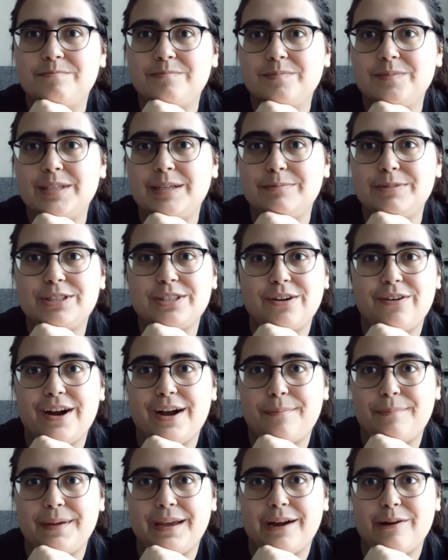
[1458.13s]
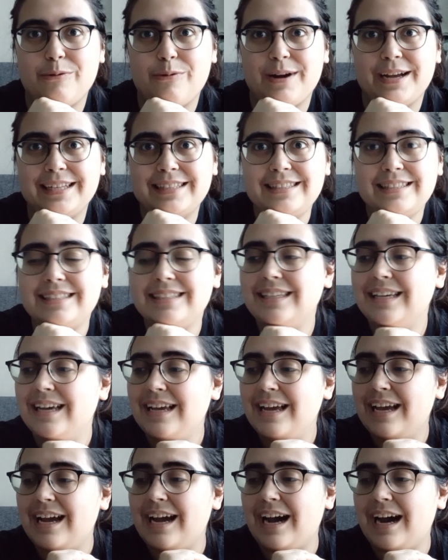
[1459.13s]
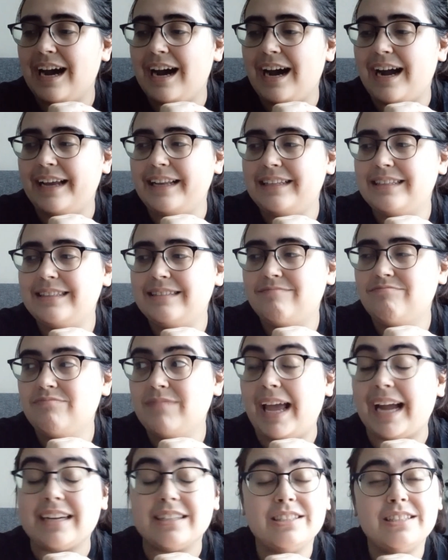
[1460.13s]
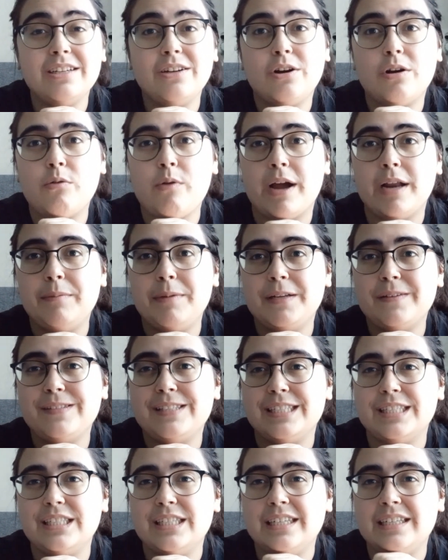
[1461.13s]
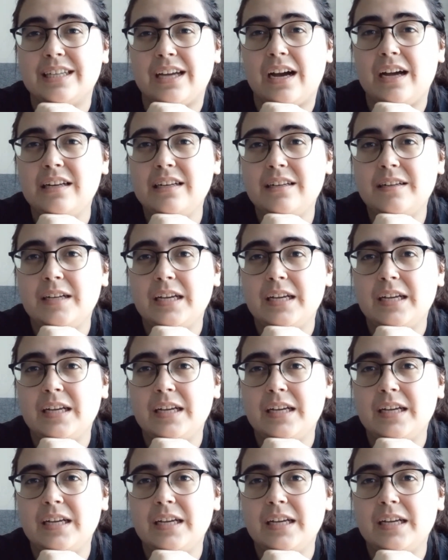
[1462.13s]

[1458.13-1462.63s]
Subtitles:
am so happy I went. I actually got quite a bit of stitching done,